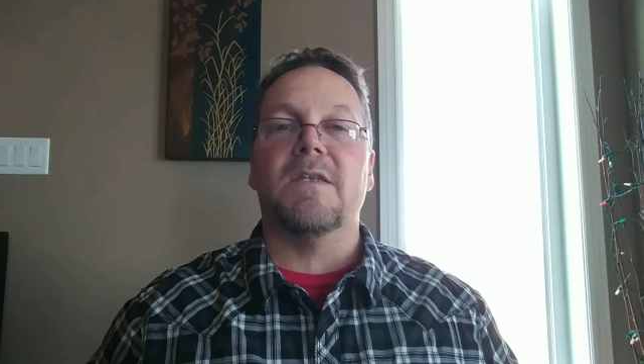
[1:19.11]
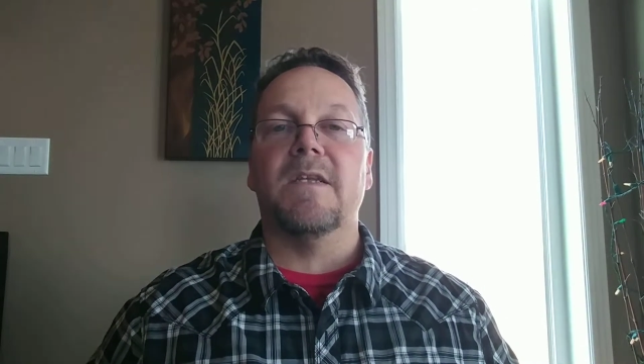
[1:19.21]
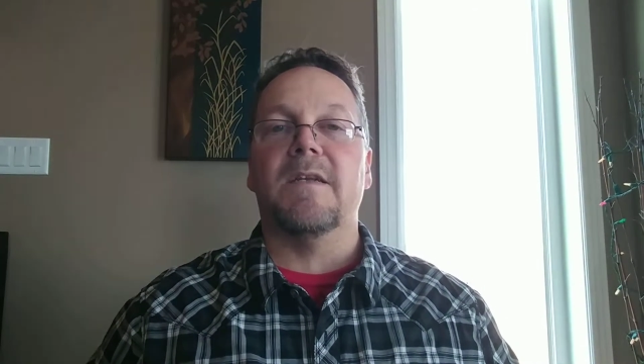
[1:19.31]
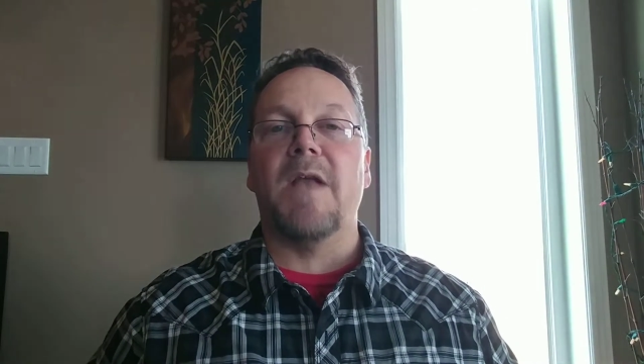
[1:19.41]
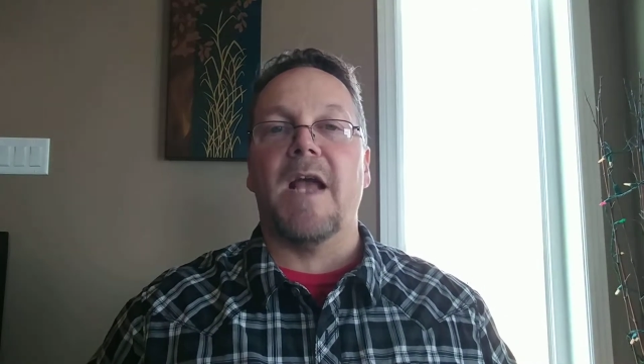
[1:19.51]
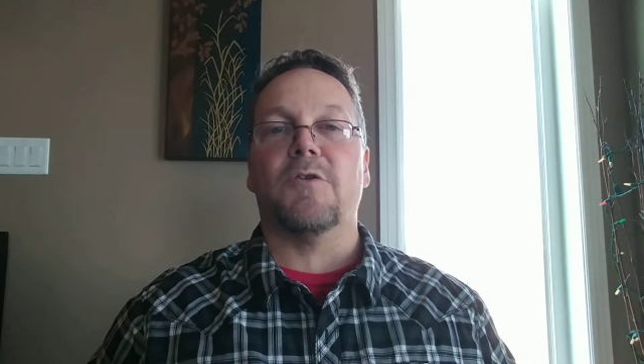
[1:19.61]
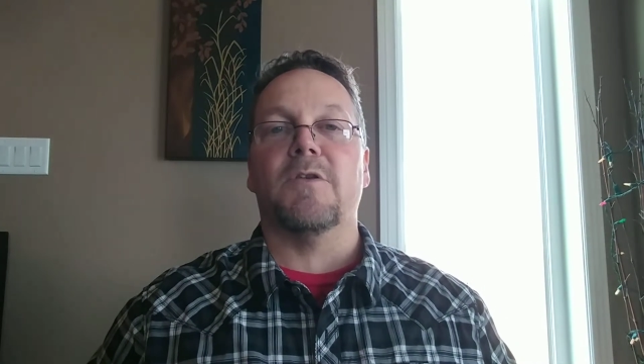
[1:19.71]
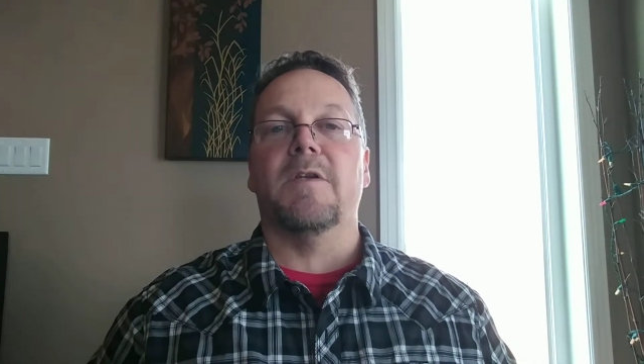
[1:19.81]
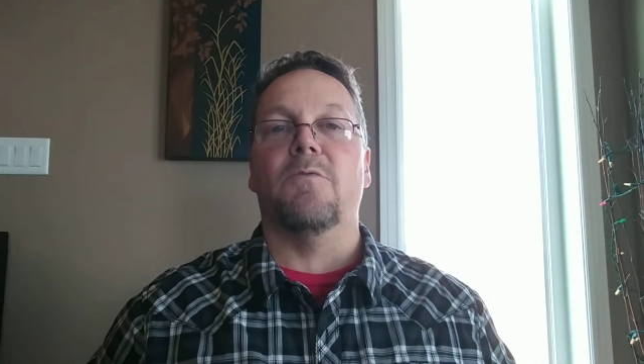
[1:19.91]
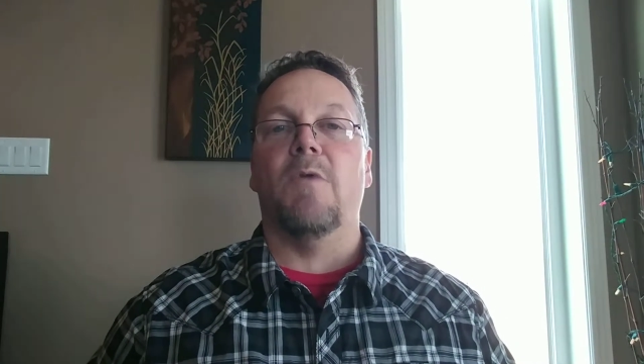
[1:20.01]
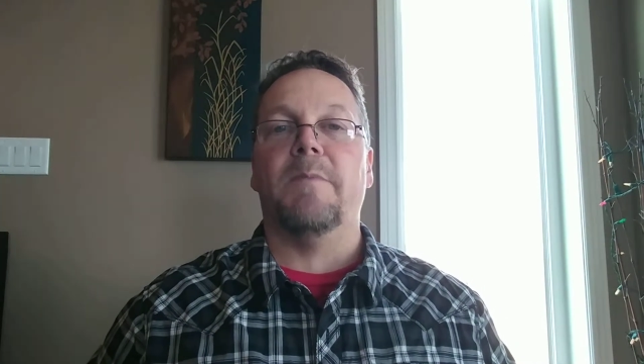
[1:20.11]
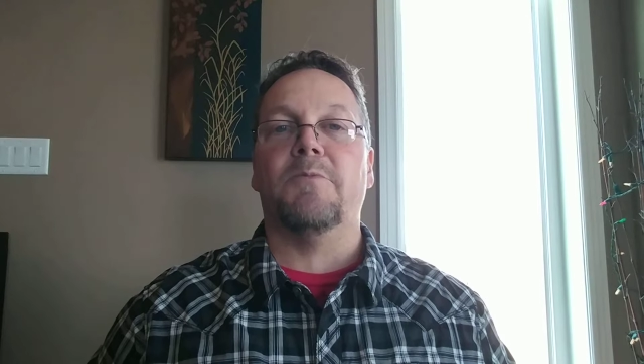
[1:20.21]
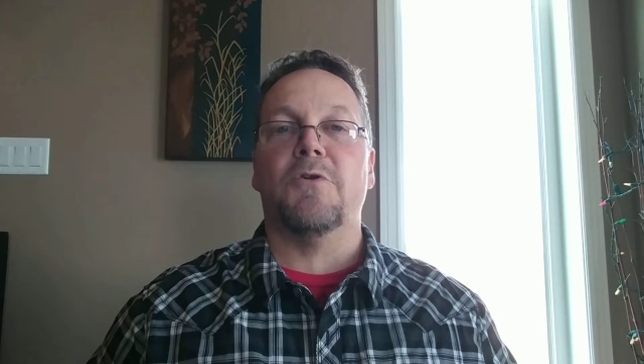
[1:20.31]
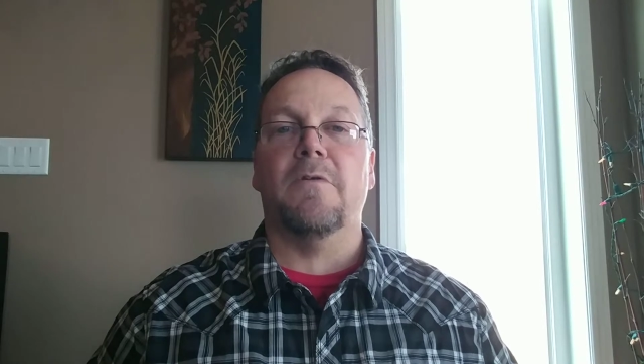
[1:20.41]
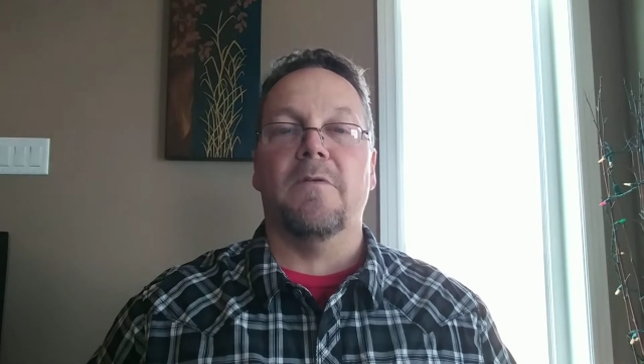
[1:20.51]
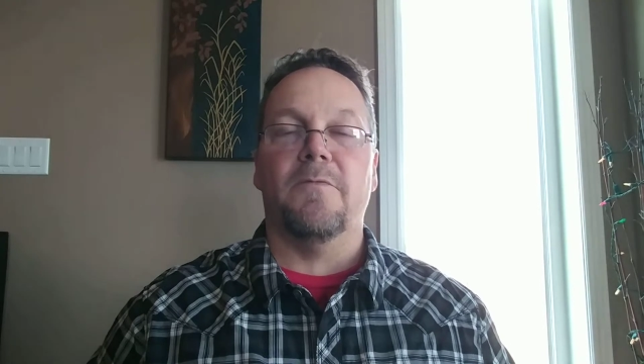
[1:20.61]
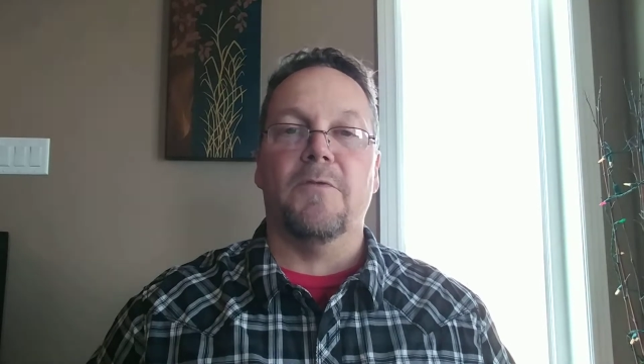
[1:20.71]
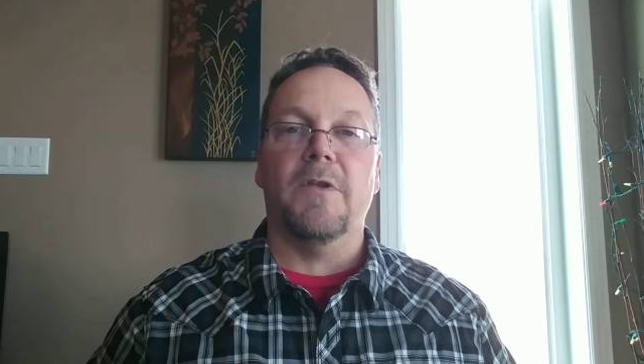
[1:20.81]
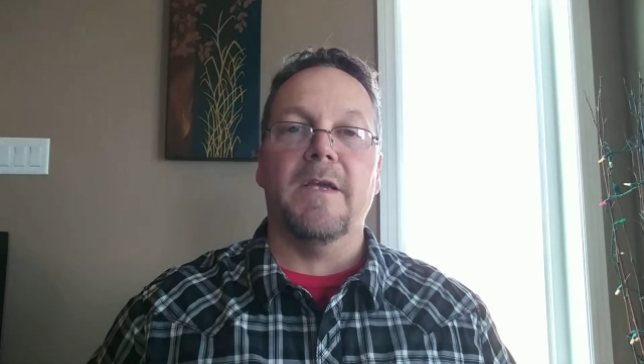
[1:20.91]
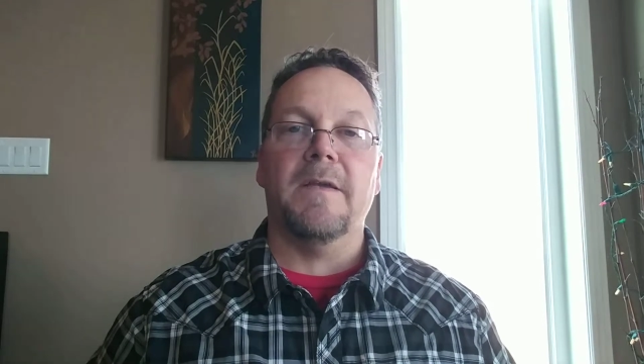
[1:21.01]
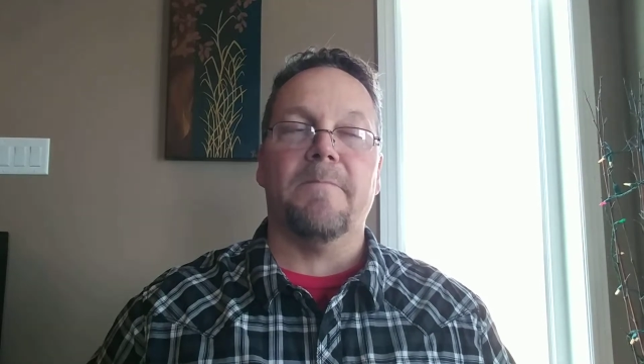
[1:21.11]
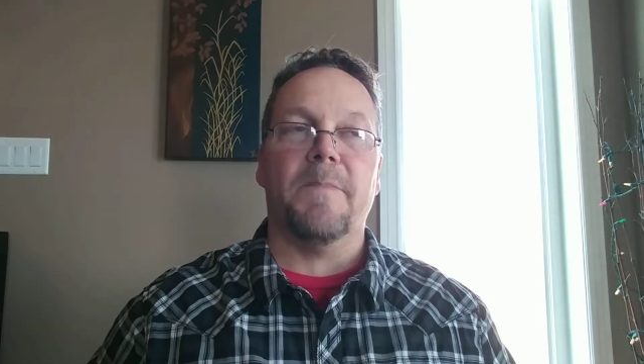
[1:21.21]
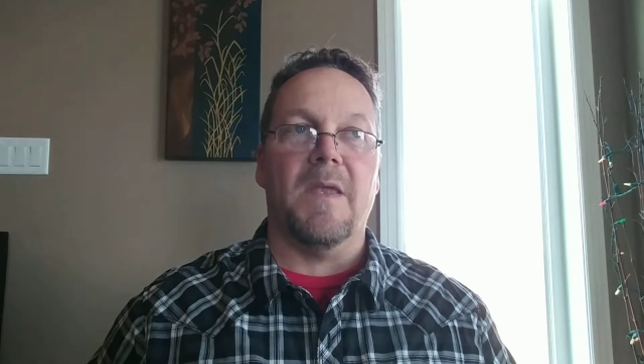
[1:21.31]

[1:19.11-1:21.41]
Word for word: didn't actually rupture fully.